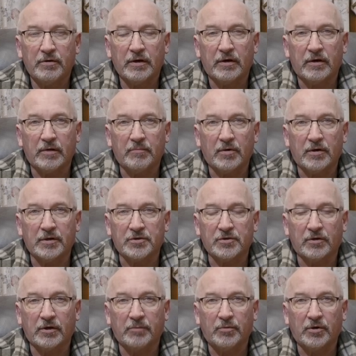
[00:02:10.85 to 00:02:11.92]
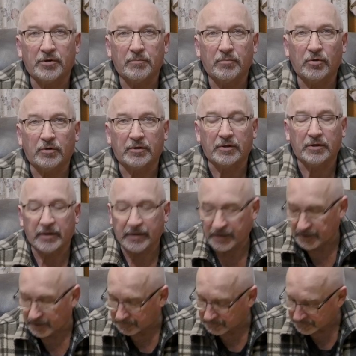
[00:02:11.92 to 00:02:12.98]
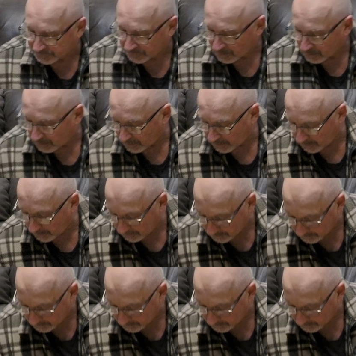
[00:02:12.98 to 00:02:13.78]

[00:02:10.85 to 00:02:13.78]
I decided to bite the bullet and get it. And